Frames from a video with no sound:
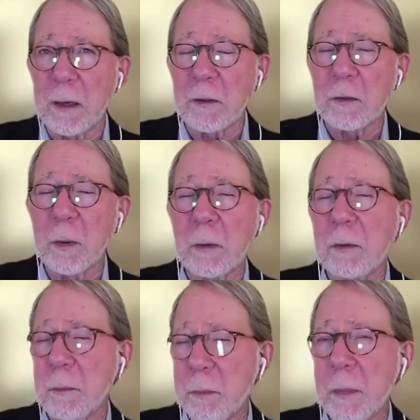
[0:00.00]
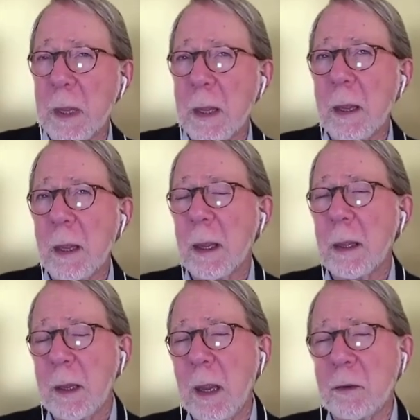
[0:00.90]
So it was an
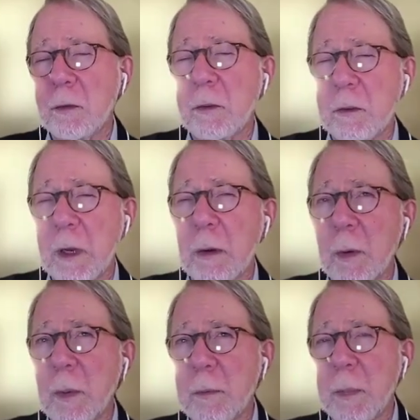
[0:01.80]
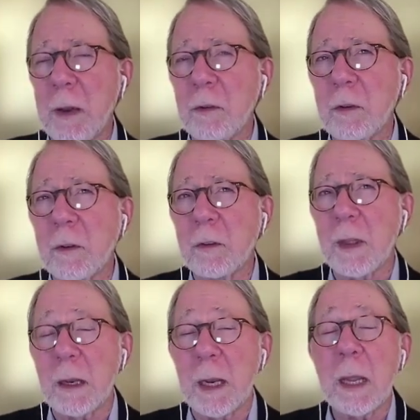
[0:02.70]
interesting group of patients
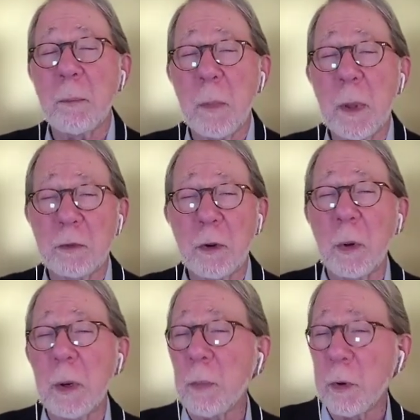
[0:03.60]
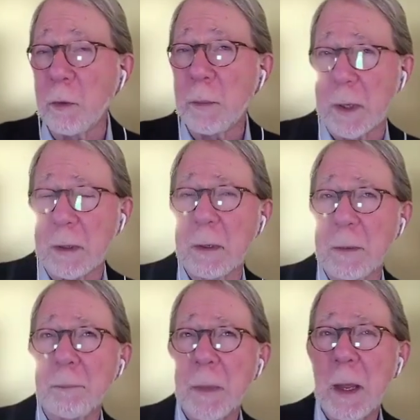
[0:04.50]
that showed improvement
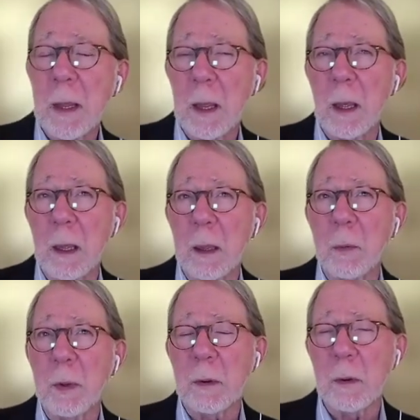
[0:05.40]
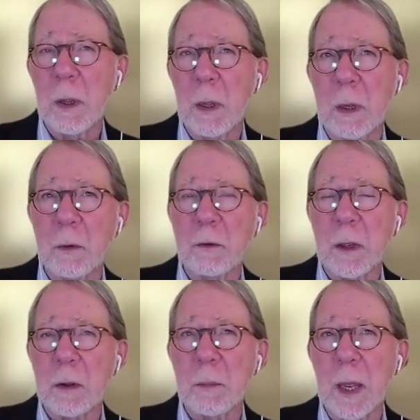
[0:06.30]
with
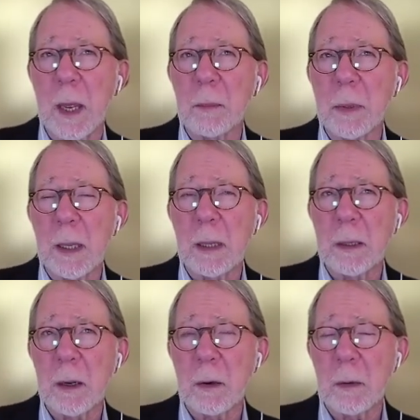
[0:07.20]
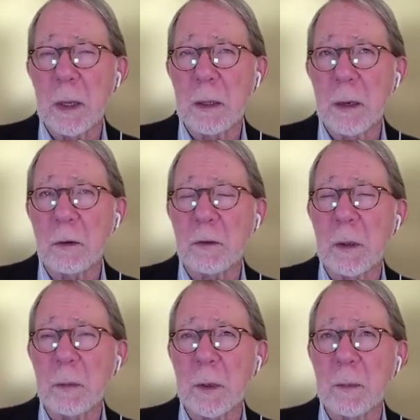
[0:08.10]
guselkumab in their
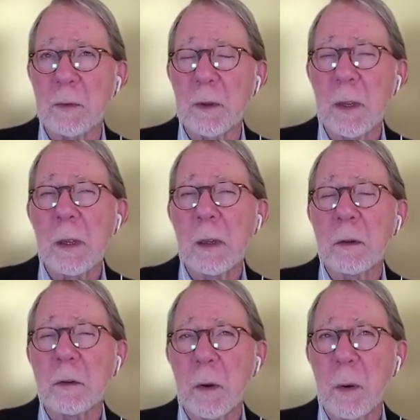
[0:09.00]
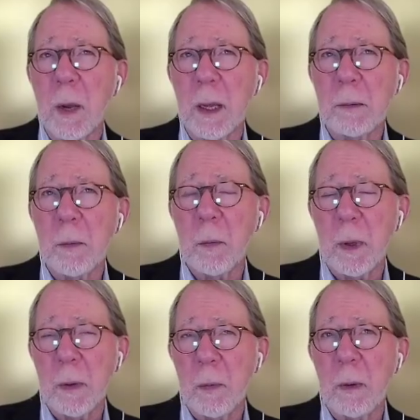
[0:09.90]
symptoms. So
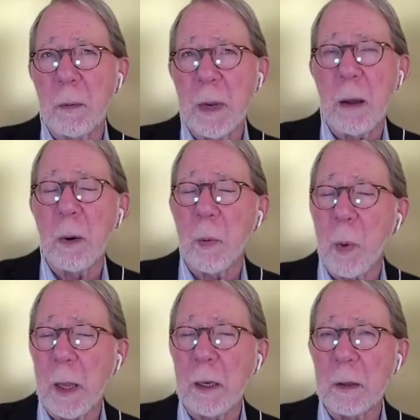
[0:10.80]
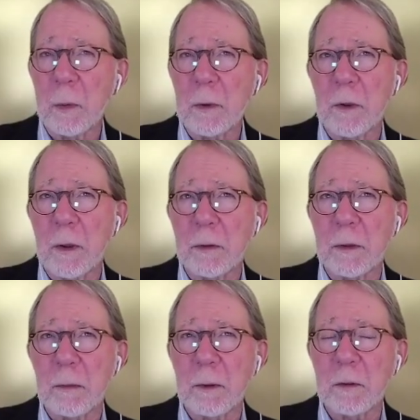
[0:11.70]
we are now awaiting the
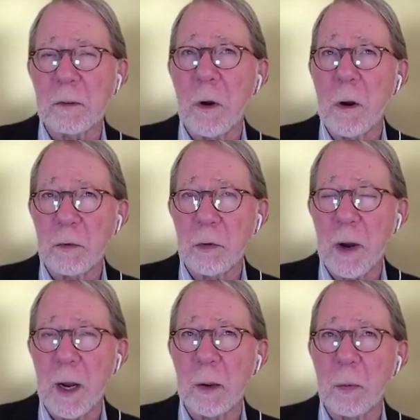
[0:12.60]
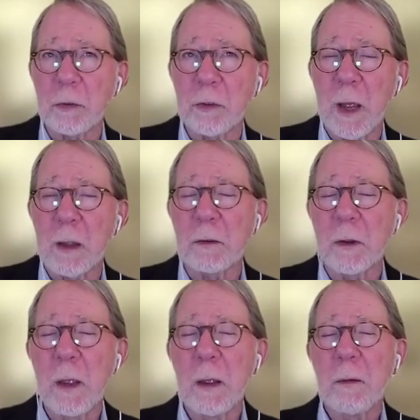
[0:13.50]
results of the STAR trial, which has
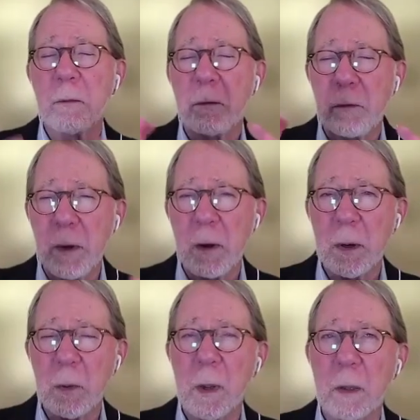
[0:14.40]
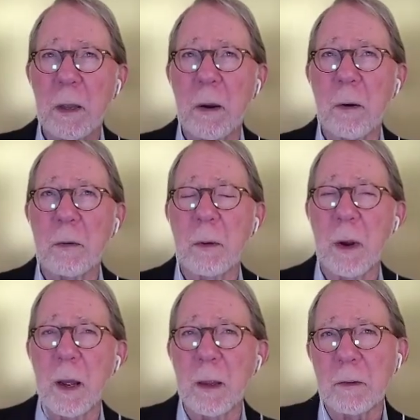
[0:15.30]
very well
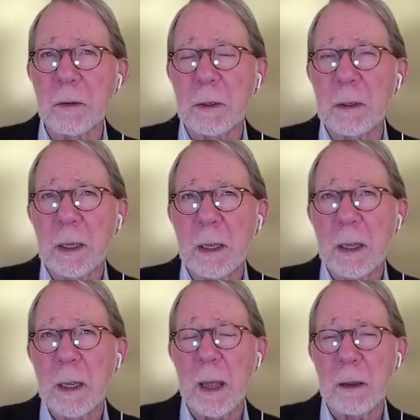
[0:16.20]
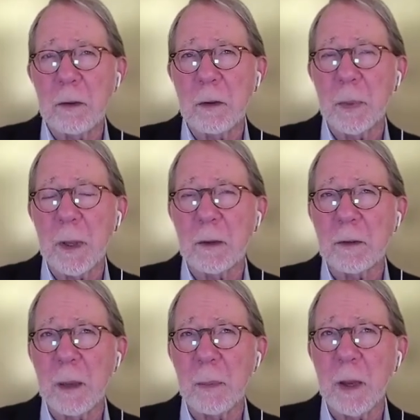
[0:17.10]
characterized axial
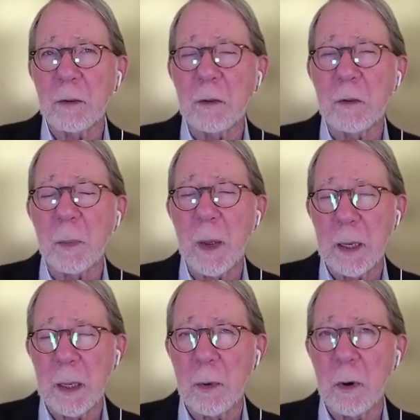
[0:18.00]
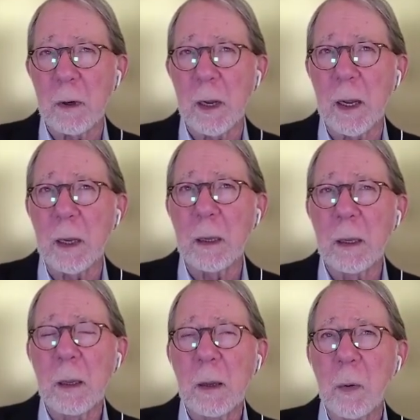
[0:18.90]
PsA patients by MRI
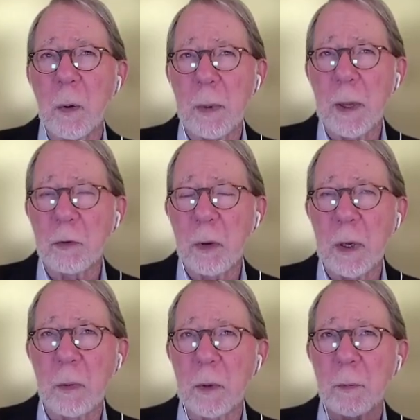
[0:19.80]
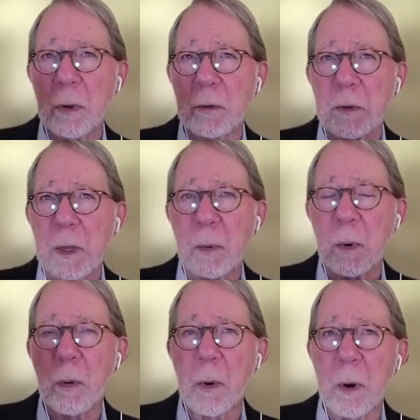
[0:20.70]
who are being treated with placebo
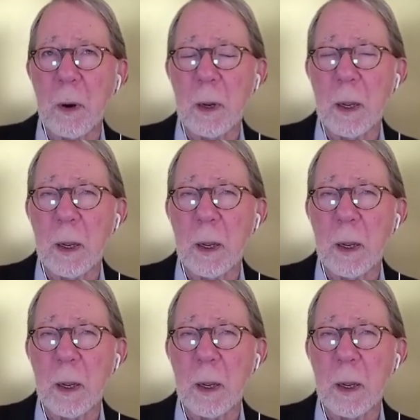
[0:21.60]
or